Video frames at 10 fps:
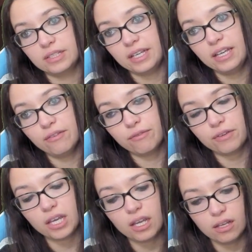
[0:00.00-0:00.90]

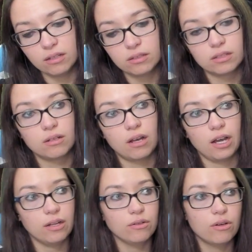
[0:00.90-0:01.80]
Iffy.
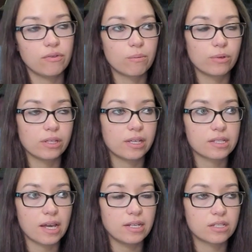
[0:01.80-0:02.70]
I don't know if I'm really
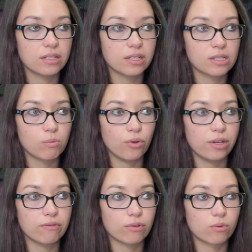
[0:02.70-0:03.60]
excited to
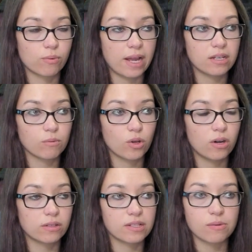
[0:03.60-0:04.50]
exploit for a random
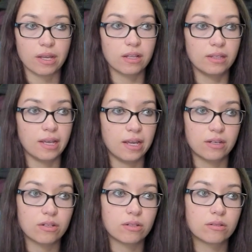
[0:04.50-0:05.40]
card that's like a land.